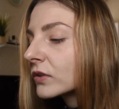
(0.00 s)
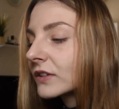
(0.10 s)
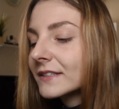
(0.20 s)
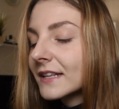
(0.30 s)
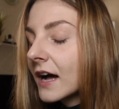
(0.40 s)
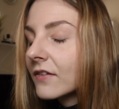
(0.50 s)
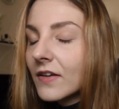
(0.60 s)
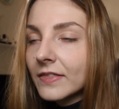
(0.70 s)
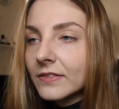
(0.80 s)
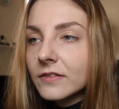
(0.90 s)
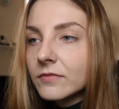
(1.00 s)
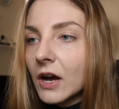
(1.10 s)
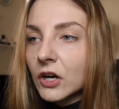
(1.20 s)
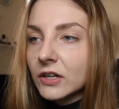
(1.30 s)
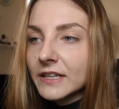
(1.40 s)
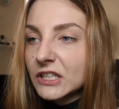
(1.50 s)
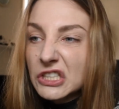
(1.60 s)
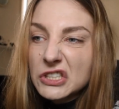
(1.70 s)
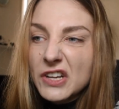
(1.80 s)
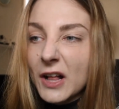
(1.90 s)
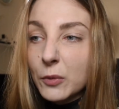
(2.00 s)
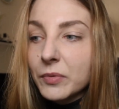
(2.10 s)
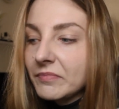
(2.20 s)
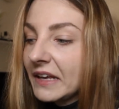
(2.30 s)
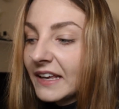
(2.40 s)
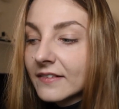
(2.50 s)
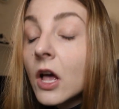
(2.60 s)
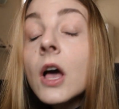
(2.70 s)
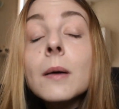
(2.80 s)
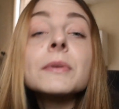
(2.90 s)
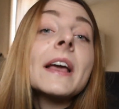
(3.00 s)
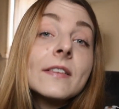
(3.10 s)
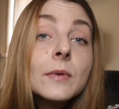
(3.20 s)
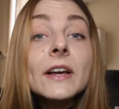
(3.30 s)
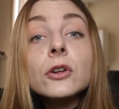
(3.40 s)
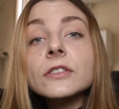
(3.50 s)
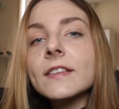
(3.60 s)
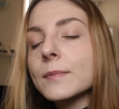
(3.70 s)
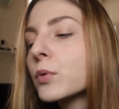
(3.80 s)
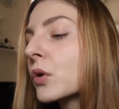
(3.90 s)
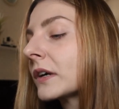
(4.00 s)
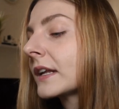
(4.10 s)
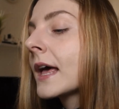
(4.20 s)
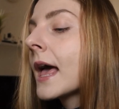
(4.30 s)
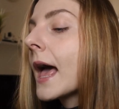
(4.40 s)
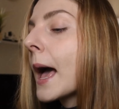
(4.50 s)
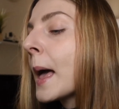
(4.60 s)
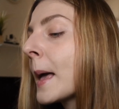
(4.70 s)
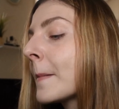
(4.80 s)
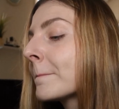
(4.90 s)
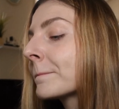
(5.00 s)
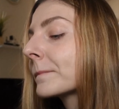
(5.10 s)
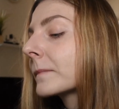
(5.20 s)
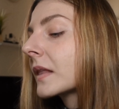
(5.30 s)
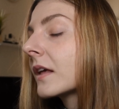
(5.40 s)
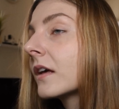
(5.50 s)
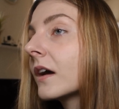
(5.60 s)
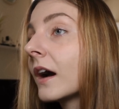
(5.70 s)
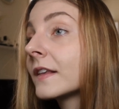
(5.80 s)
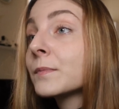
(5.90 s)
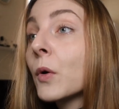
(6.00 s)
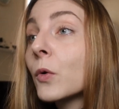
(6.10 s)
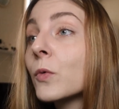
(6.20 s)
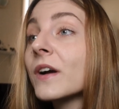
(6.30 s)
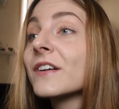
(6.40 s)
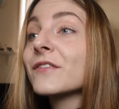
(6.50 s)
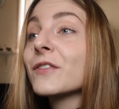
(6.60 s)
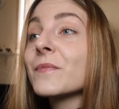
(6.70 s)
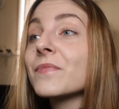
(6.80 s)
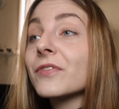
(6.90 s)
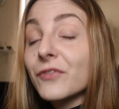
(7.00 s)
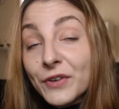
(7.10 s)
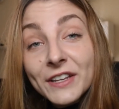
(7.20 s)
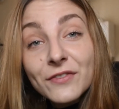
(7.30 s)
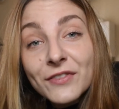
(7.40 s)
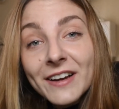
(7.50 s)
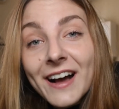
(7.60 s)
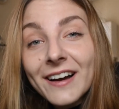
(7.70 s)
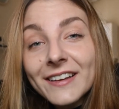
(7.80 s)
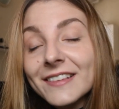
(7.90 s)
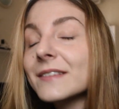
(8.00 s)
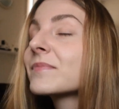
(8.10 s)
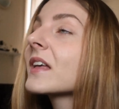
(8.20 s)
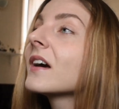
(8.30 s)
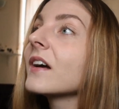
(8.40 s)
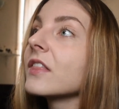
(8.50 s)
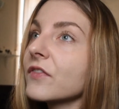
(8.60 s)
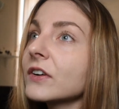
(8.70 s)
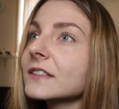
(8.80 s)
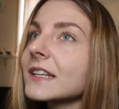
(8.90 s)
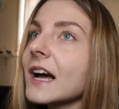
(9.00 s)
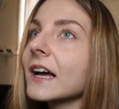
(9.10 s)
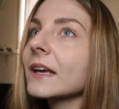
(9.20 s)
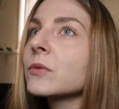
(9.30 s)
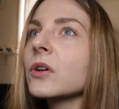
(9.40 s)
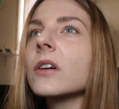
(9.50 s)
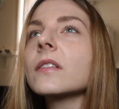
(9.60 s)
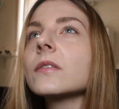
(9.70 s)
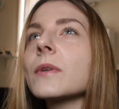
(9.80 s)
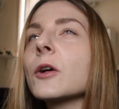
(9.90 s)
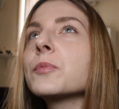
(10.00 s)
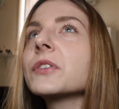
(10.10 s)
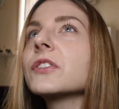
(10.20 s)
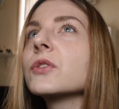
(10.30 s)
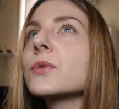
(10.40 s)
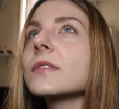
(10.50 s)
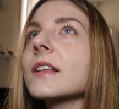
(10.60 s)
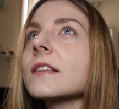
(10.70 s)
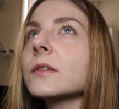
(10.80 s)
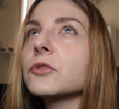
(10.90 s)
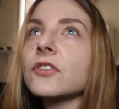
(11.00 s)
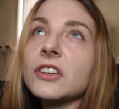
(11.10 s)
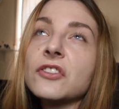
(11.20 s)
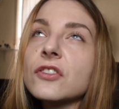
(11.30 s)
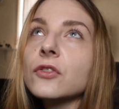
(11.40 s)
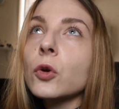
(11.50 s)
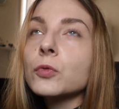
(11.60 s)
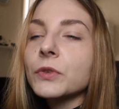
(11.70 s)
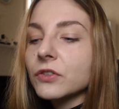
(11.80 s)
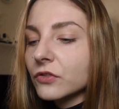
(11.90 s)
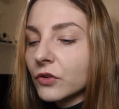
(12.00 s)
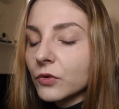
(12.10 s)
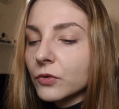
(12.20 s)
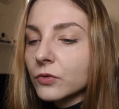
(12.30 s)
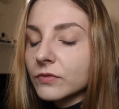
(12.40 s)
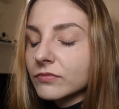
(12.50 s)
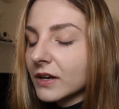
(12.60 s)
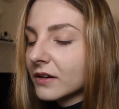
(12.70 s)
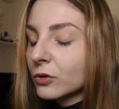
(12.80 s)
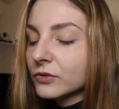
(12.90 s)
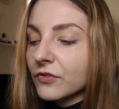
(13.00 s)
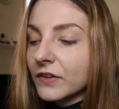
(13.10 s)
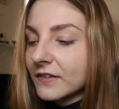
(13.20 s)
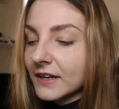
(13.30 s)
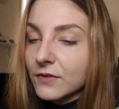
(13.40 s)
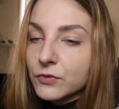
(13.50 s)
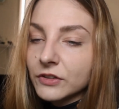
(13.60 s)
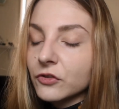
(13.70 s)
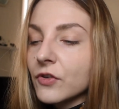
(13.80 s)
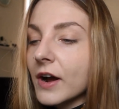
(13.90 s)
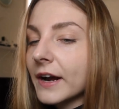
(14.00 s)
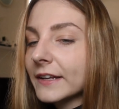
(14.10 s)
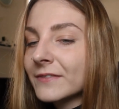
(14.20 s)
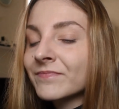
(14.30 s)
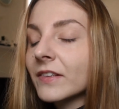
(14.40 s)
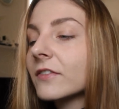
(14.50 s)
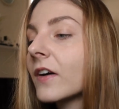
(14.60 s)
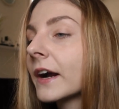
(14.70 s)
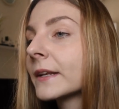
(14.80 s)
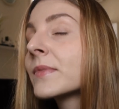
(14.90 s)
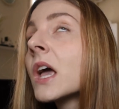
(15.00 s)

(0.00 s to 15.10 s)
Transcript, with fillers: their stuff and are eager to help, I guess. But yeah, so I called the support. I spoke with three different guys. The first guy was, well, pretty useless, so he just told me to do all the things that I've already tried, fine.